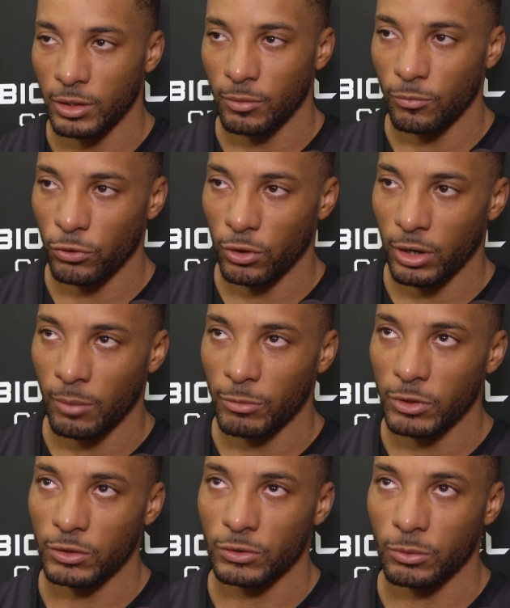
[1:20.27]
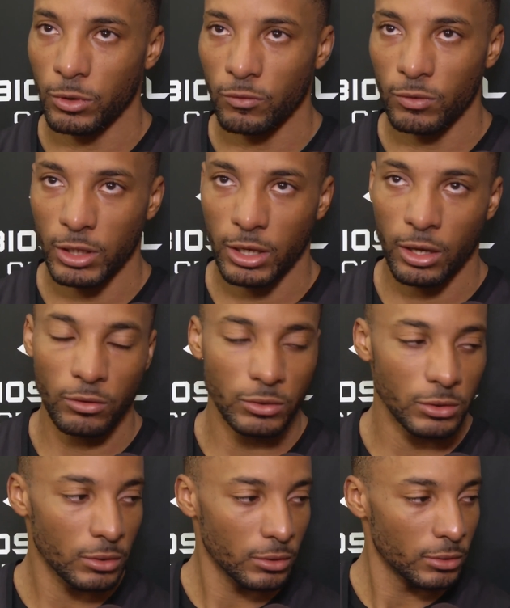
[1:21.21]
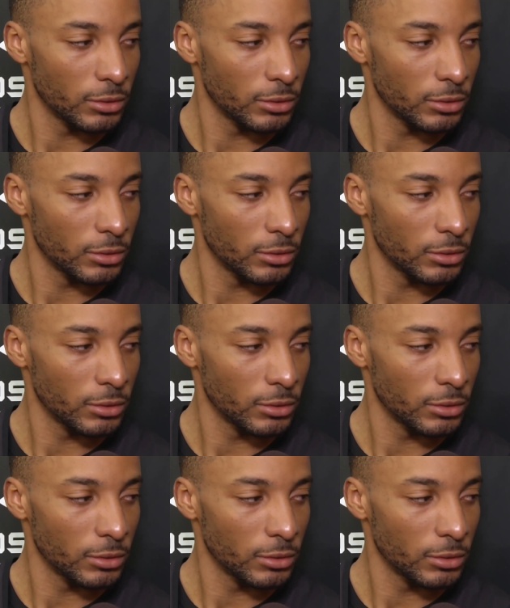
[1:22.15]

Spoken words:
some real competition where it really counts.